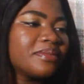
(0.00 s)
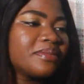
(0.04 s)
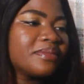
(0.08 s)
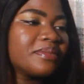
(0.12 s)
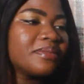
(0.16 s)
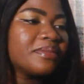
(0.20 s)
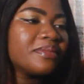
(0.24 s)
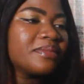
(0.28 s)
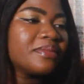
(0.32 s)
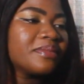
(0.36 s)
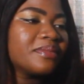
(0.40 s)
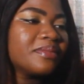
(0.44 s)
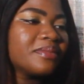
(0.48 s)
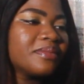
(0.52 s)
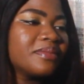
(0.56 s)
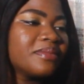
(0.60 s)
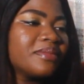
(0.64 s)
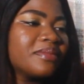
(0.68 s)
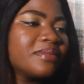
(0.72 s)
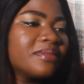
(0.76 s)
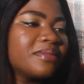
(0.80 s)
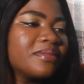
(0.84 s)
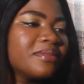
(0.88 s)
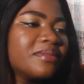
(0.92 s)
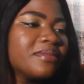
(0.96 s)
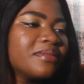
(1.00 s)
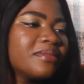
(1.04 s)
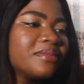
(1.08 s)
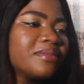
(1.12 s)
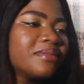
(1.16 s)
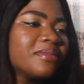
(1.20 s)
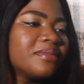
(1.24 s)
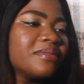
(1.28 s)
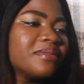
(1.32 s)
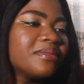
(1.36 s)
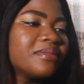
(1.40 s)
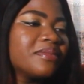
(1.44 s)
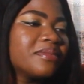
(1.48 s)

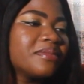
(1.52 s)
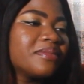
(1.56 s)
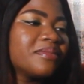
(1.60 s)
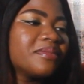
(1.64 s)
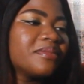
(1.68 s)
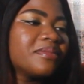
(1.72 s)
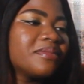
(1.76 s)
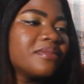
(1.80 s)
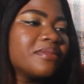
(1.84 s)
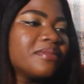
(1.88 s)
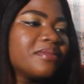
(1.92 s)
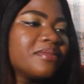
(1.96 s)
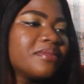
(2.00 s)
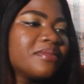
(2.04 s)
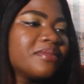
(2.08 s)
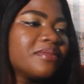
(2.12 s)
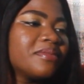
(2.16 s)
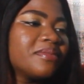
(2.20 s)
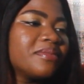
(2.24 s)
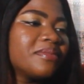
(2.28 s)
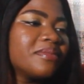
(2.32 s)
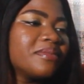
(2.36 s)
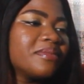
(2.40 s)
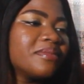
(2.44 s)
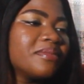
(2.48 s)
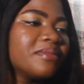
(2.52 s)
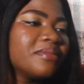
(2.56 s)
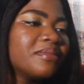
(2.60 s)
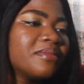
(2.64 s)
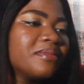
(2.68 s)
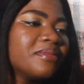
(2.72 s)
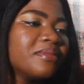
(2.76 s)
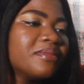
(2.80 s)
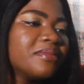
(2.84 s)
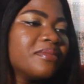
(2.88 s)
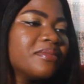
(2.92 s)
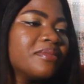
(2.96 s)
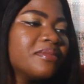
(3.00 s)

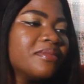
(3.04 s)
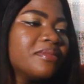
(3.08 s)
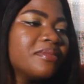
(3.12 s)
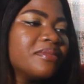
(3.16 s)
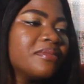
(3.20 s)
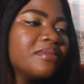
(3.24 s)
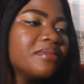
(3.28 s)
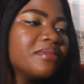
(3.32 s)
This person isn't speaking.